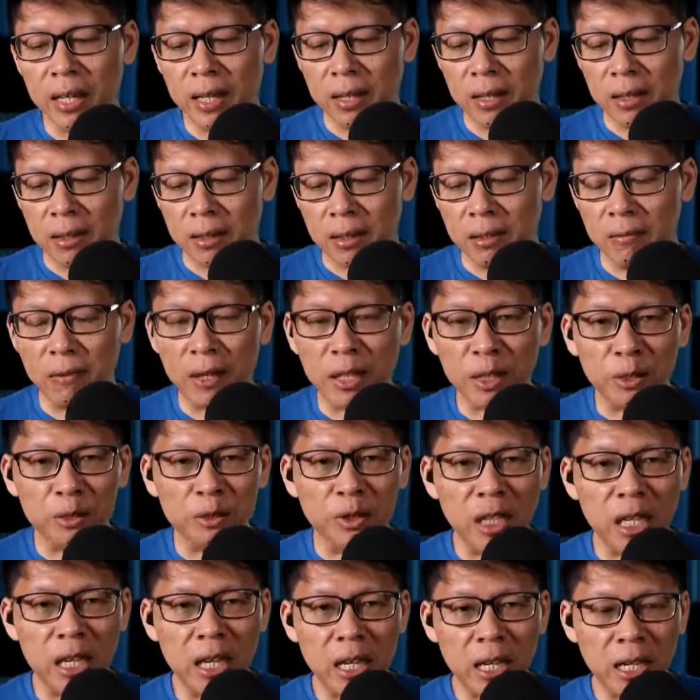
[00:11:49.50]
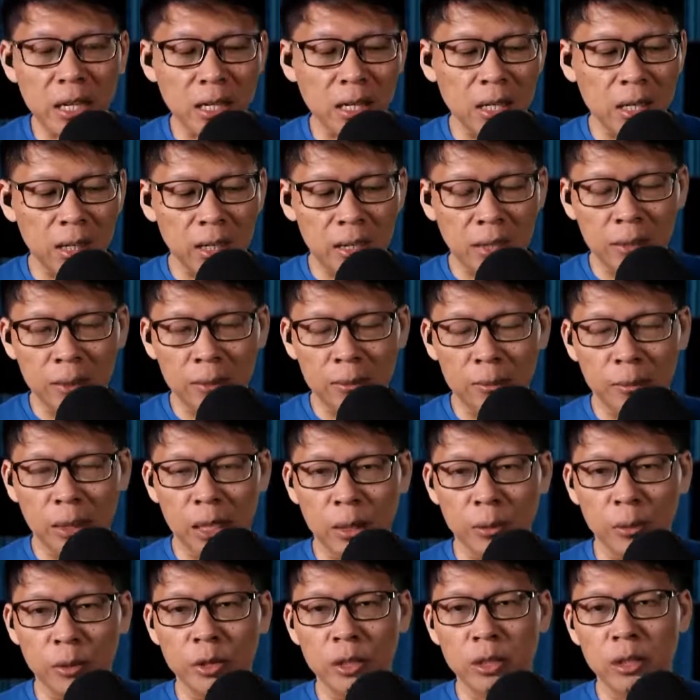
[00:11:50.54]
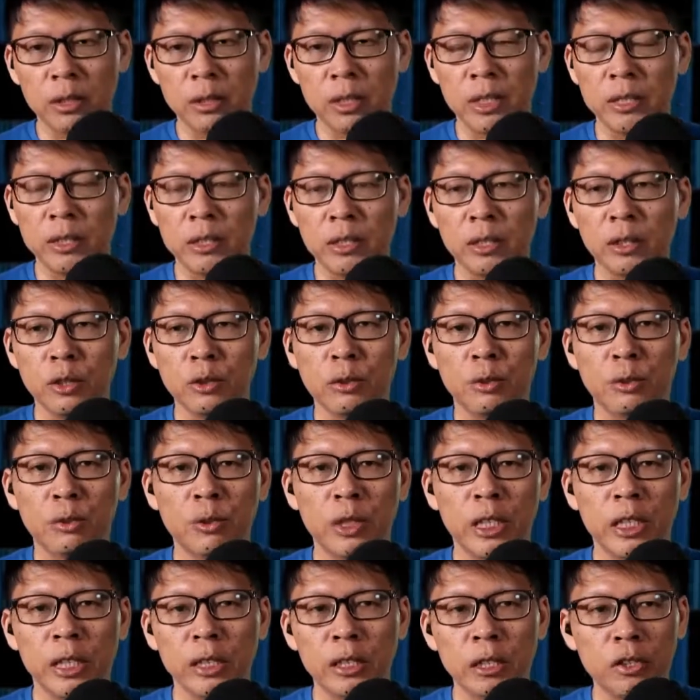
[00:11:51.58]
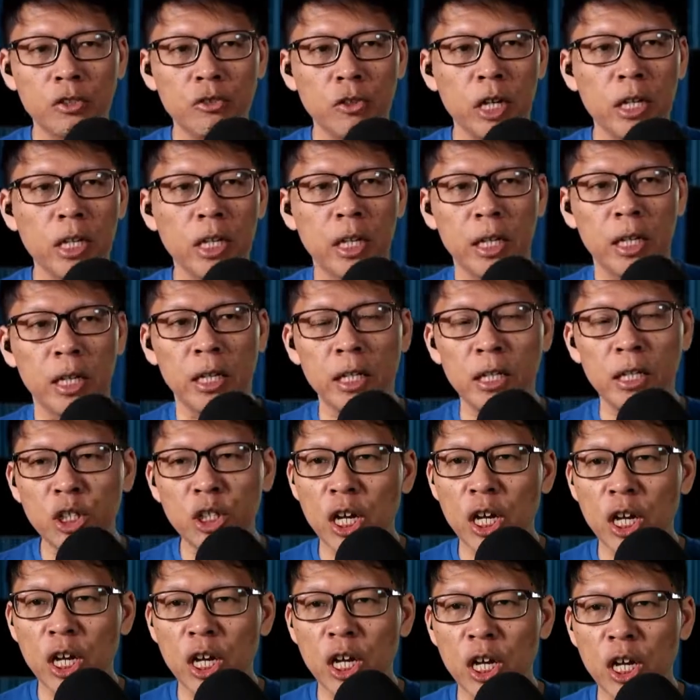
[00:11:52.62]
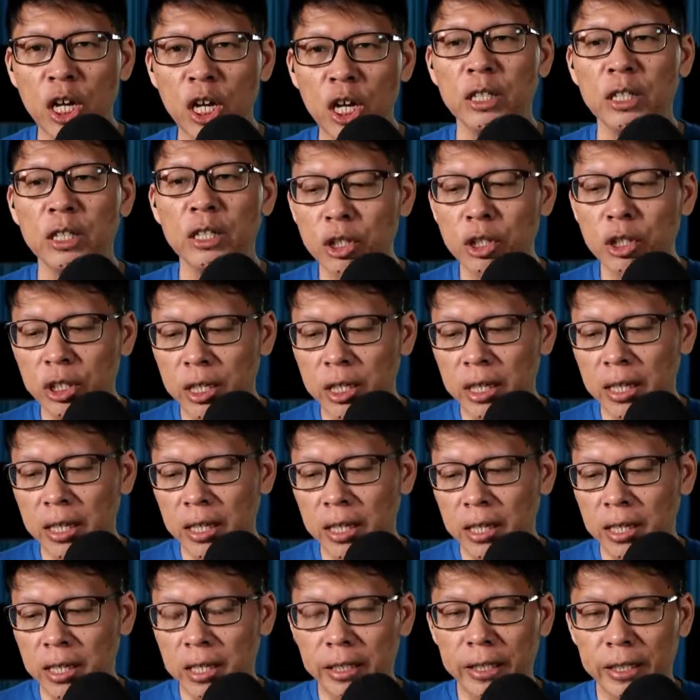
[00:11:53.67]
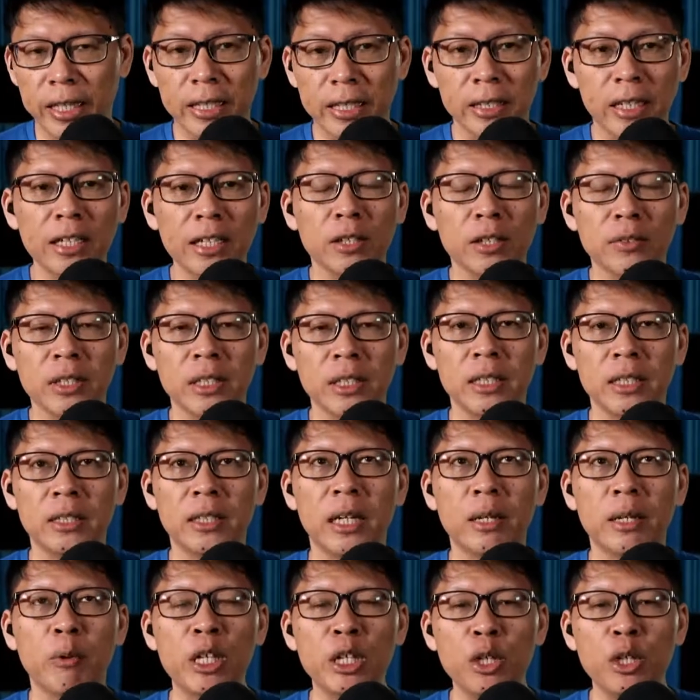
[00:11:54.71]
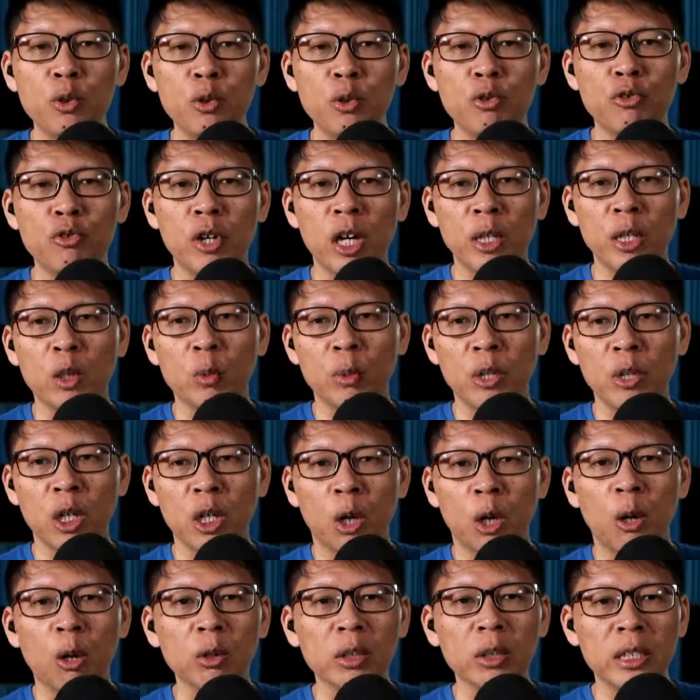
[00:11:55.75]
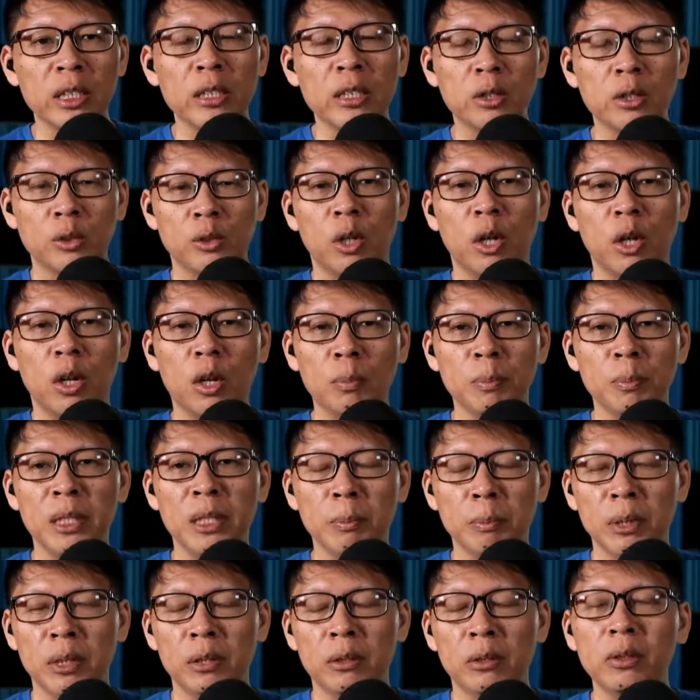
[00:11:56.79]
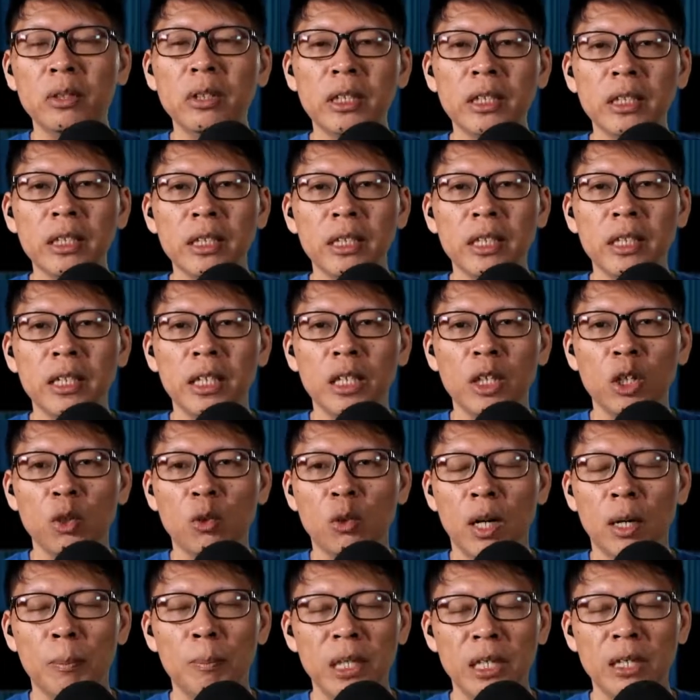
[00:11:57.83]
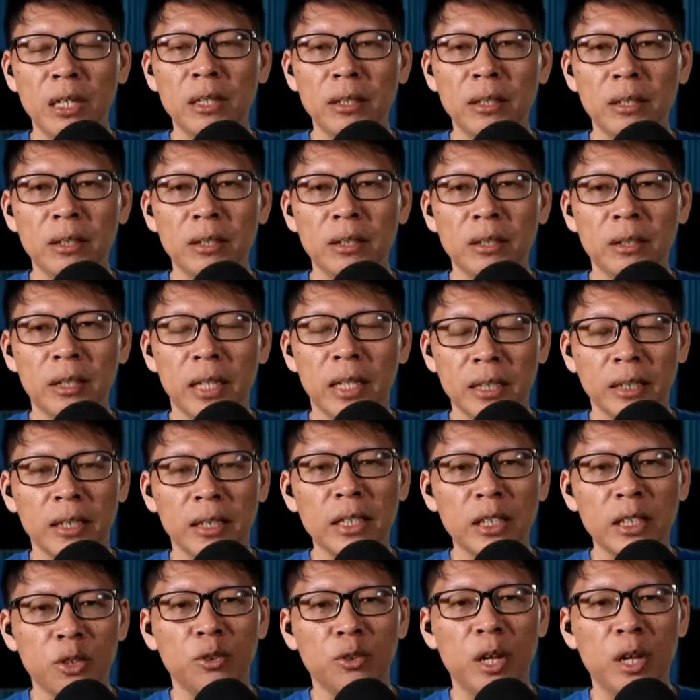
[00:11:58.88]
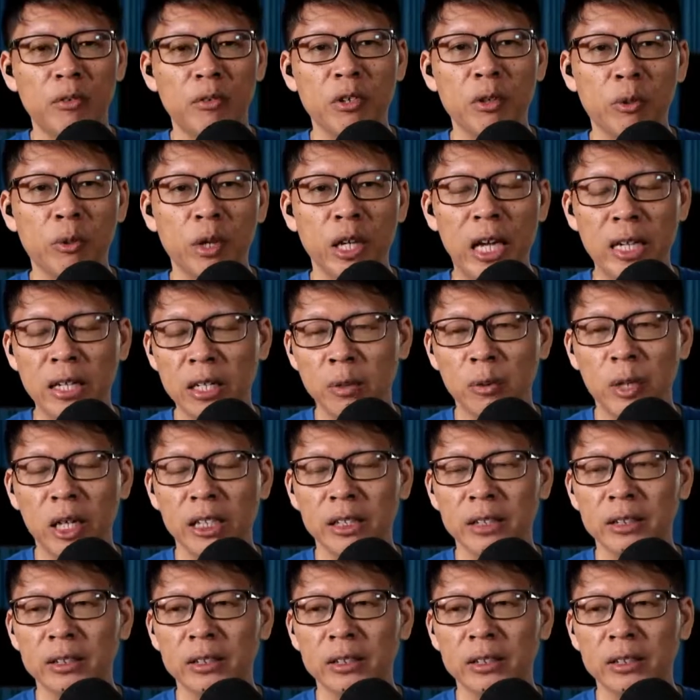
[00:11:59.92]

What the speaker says: In fact, today I was listening to another training, another challenge that kind of says that when you try to be all things to all people, you are being nothing to anyone,